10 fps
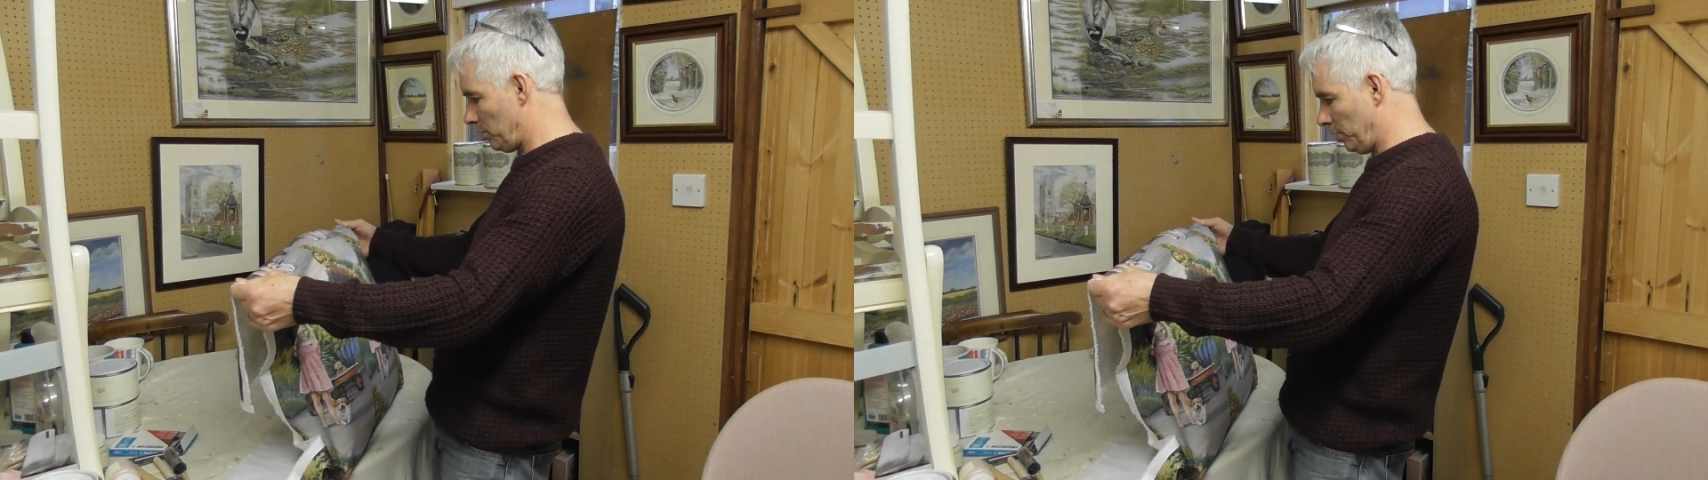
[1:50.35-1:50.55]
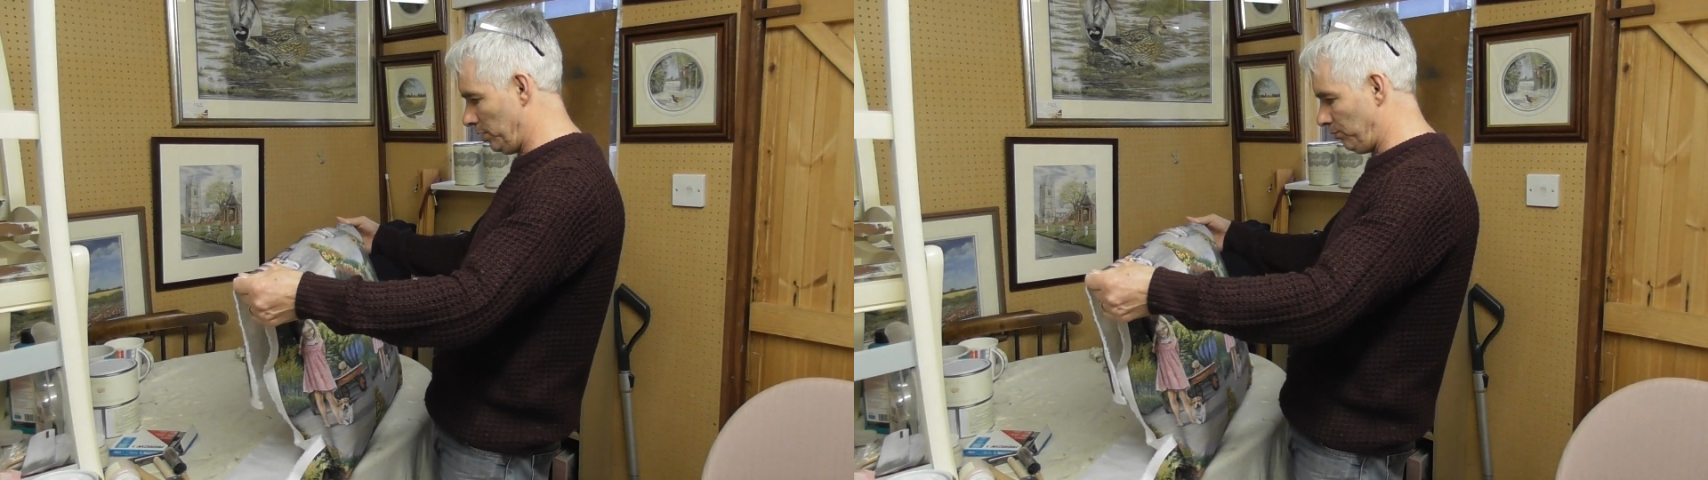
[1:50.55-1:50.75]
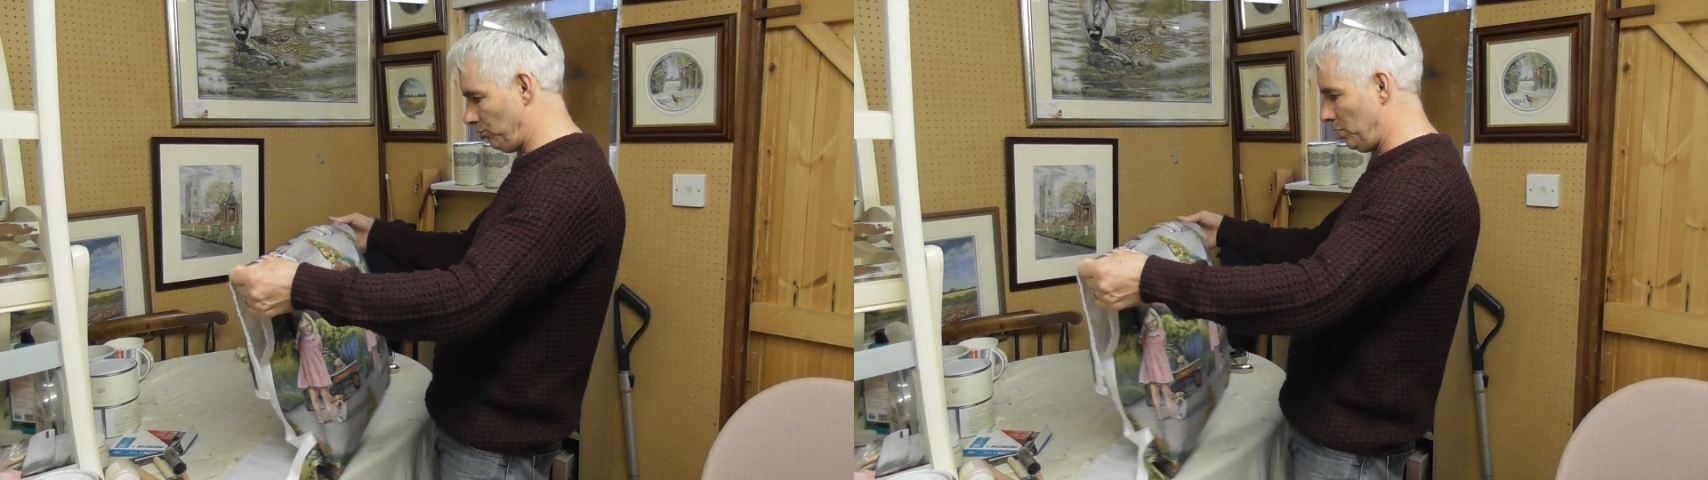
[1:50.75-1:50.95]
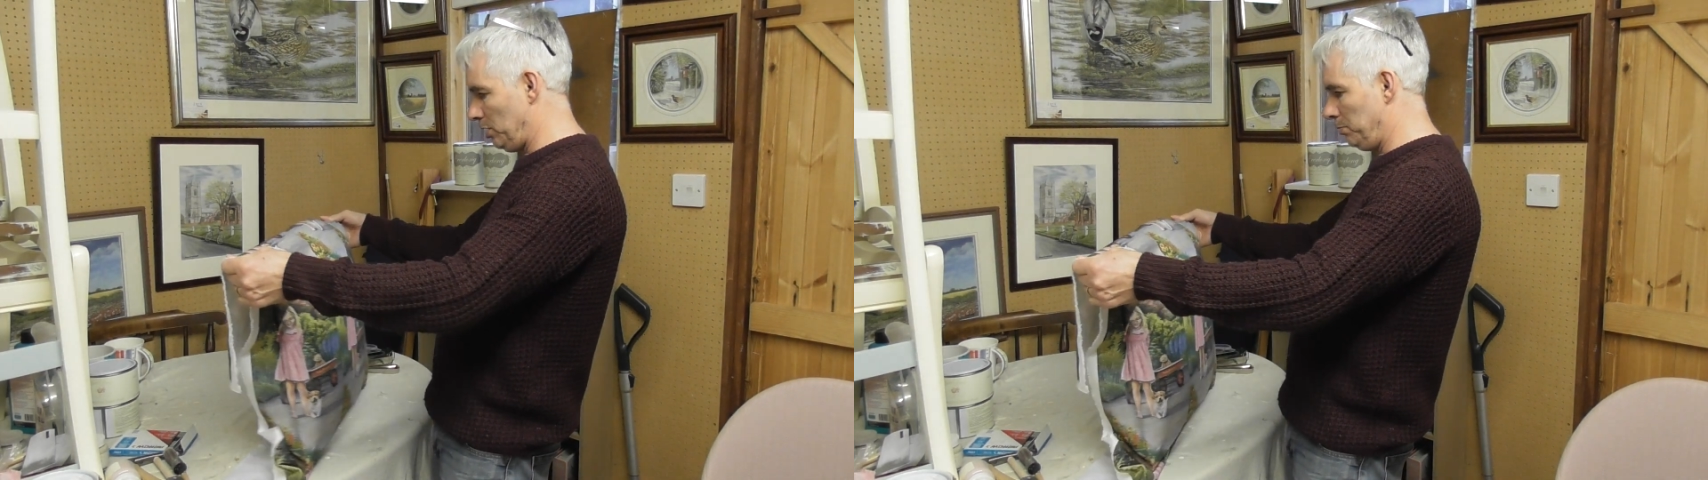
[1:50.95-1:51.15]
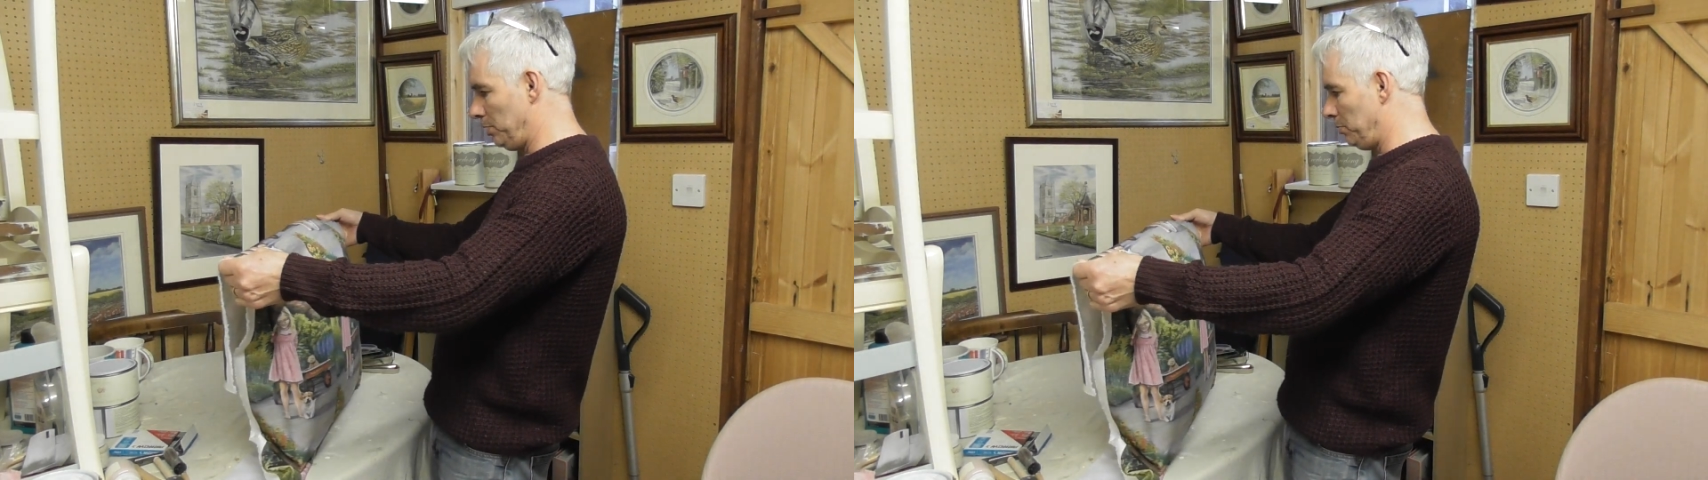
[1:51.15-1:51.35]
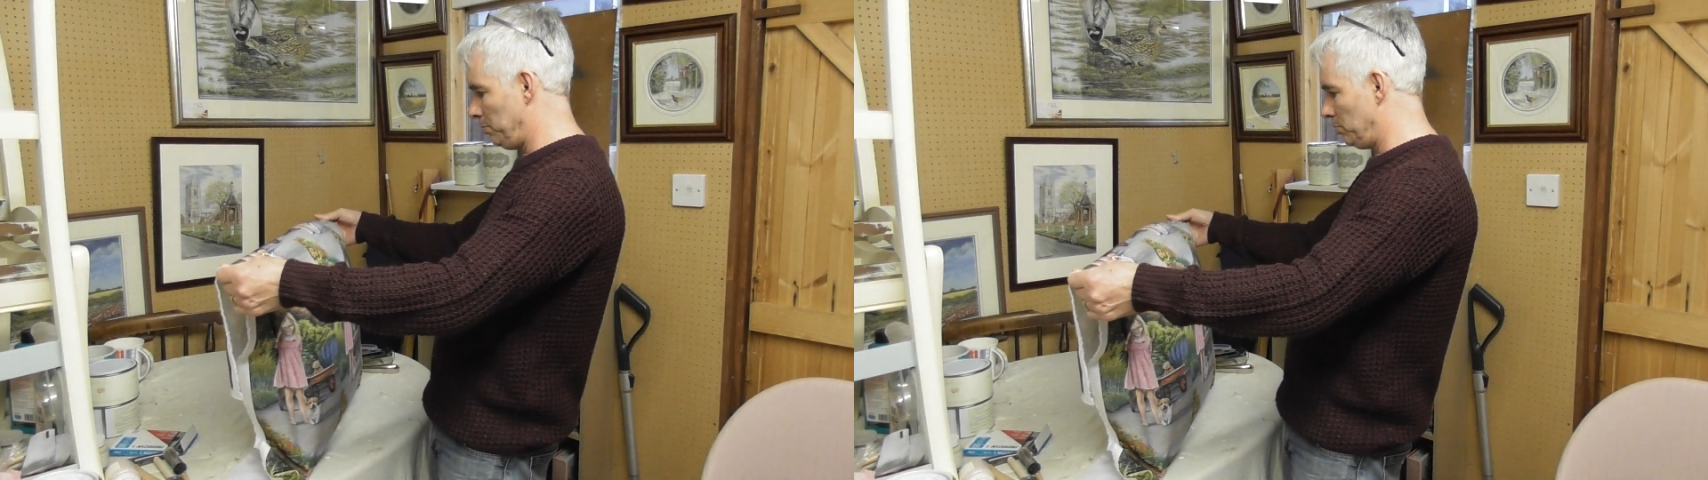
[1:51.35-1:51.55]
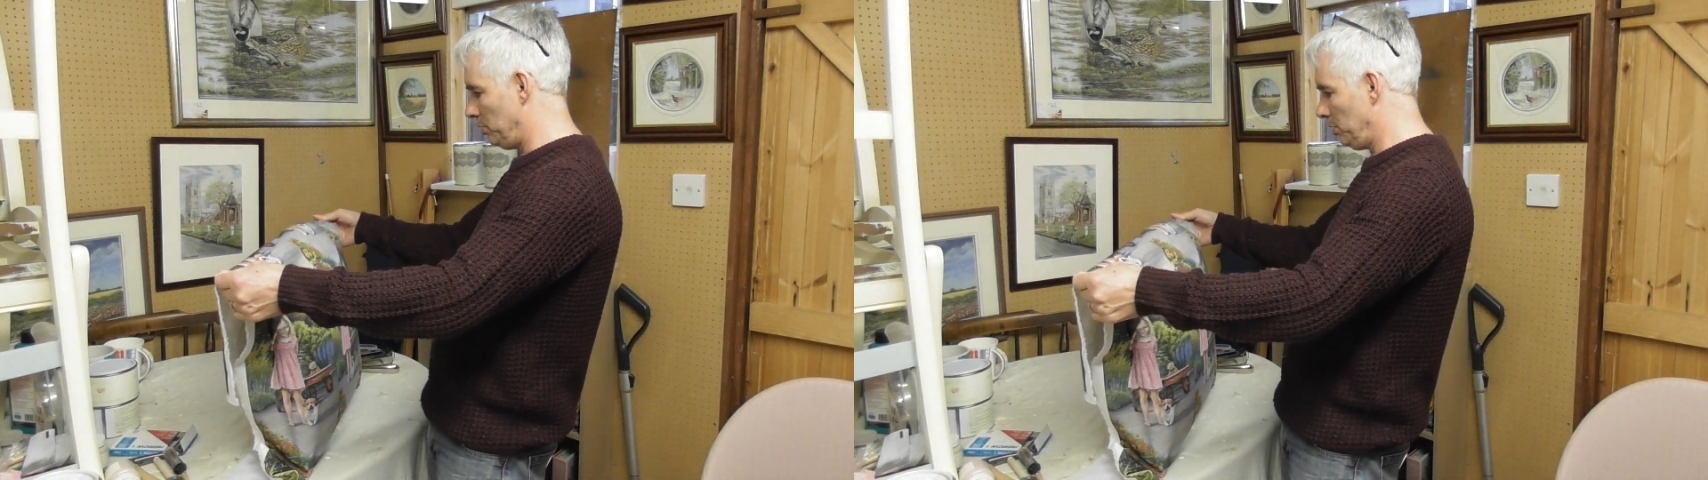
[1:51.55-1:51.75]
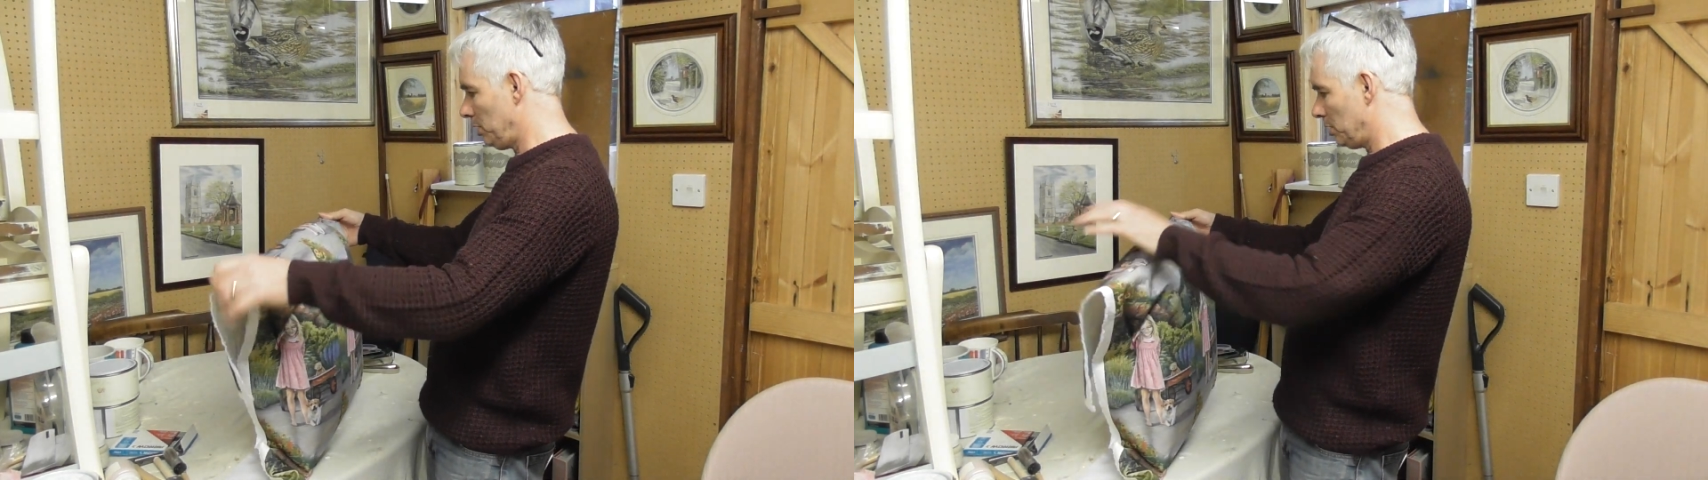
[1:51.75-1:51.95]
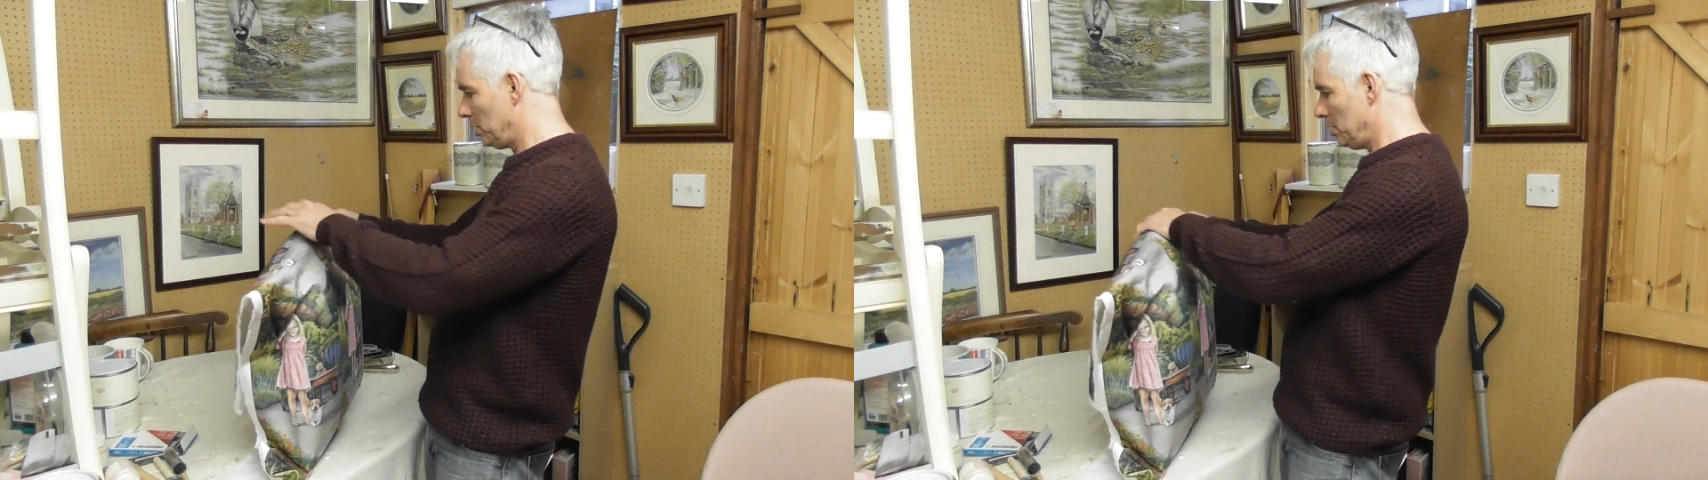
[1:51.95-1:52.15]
kind of seen people do it,